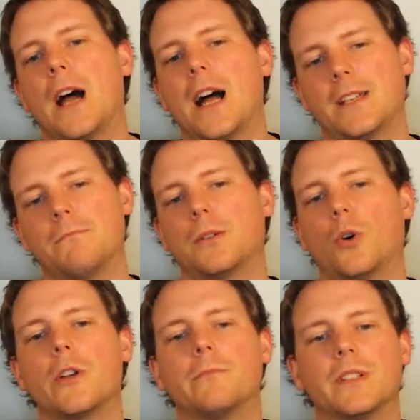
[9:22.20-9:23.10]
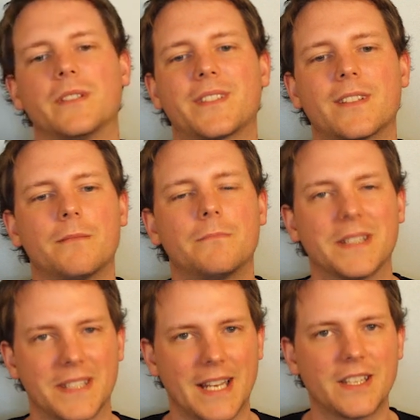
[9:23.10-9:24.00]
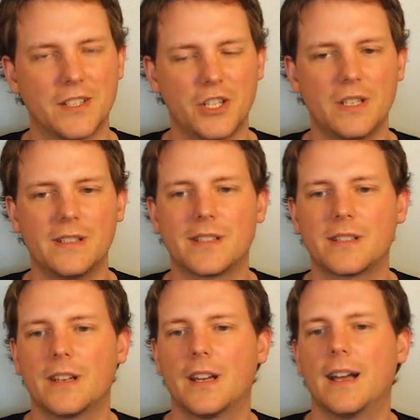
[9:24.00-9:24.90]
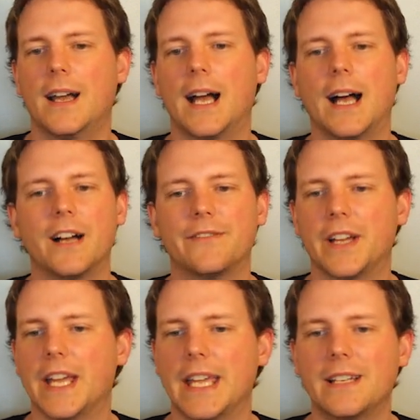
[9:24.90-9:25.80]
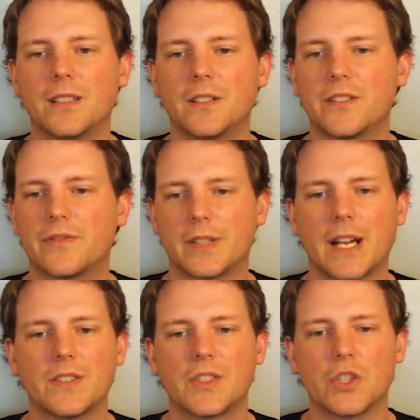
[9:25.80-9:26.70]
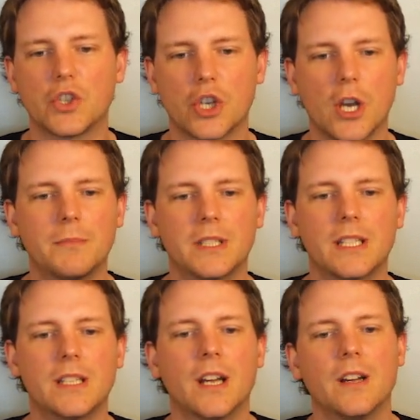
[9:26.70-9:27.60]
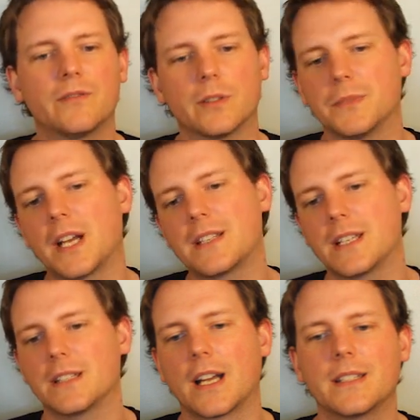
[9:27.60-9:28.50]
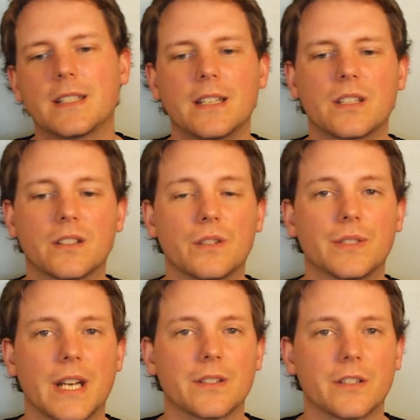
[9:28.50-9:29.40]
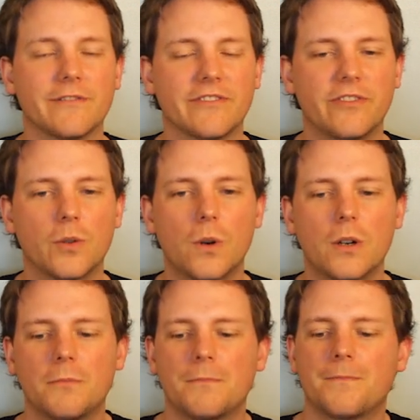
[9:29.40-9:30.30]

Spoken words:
unemployment percentages for England, France and Germany from 1990 to 2004.